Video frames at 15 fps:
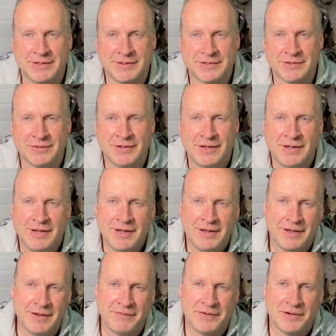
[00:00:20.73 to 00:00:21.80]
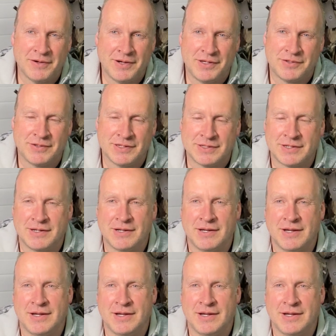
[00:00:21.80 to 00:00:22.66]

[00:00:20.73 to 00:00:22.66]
So if you're interested